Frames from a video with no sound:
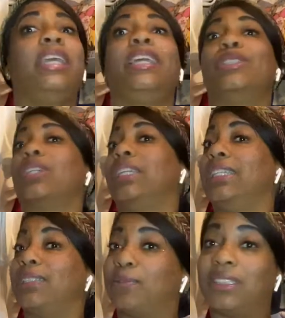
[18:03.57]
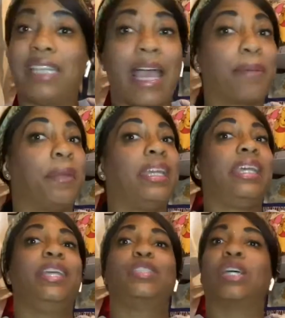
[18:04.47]
He's going to need some snack money.
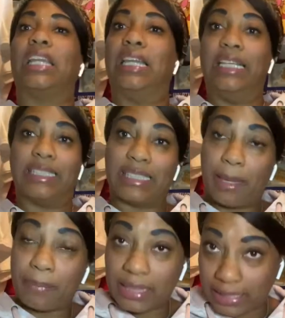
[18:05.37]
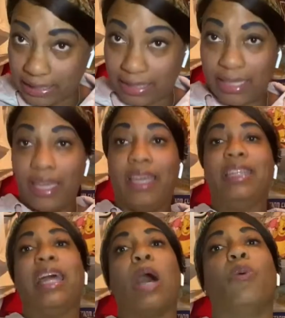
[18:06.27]
He's going to need something
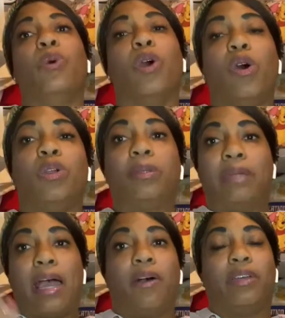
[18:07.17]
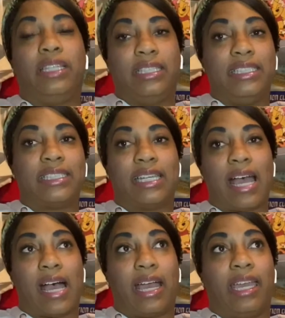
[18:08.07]
that will hold him now. Elise and
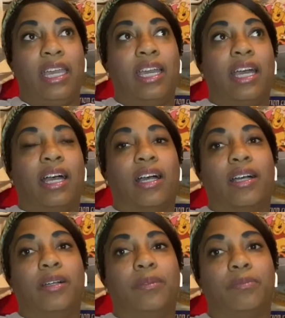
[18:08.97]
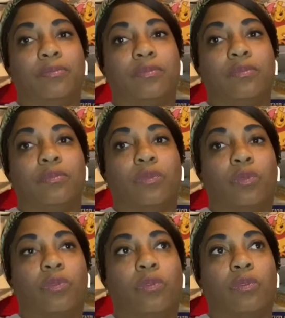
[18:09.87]
I, um,
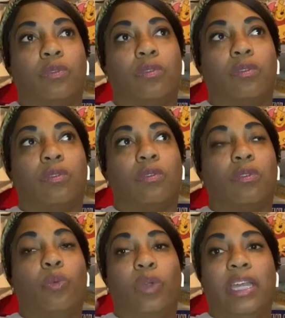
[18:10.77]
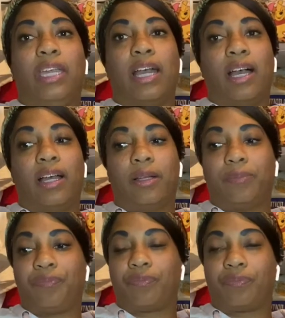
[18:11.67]
we,
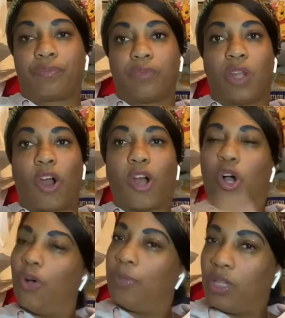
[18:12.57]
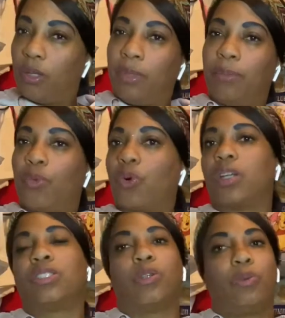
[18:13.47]
um, are home a little bit more.
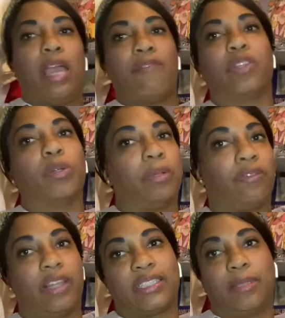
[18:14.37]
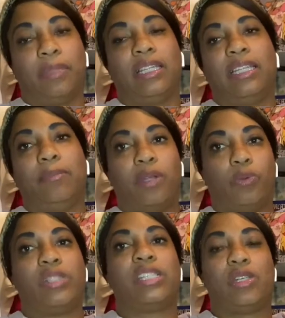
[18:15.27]
So we have a little bit flexibility, but
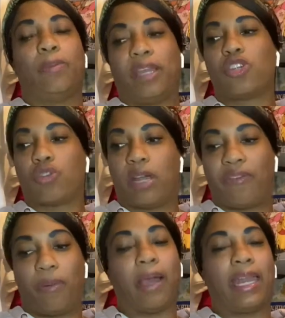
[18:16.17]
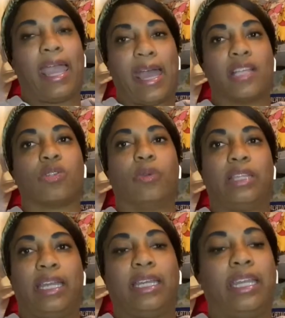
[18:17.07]
we still make sure everybody has what
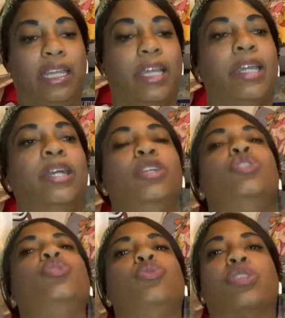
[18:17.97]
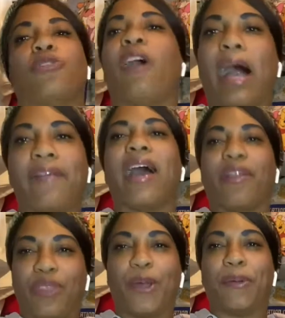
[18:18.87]
they need to survive
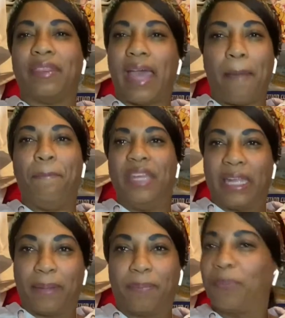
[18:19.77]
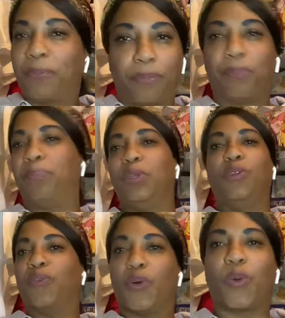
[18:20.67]
out there in that big,
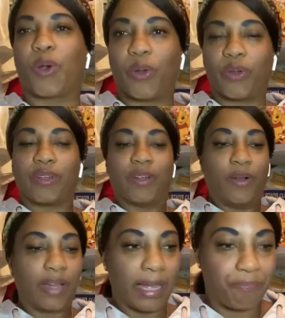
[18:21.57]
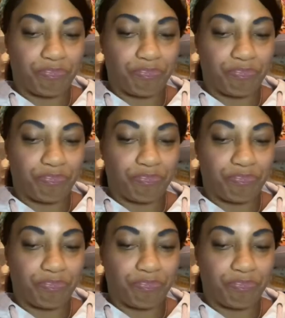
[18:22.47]
beautiful world. Okay.